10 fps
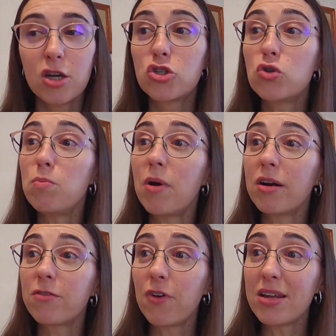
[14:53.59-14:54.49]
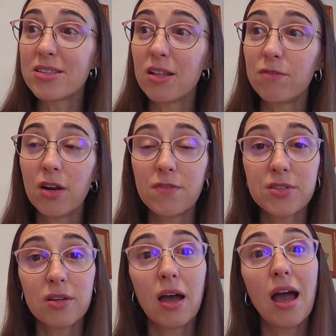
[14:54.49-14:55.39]
2-part phrasal
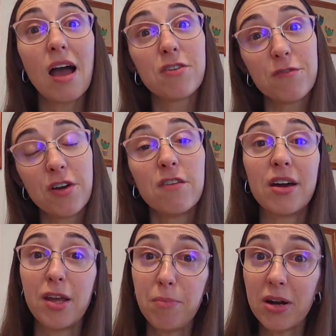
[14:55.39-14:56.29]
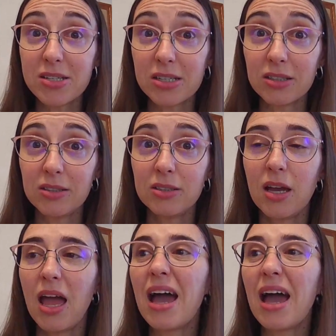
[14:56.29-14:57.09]
verbs have a verb and a particle.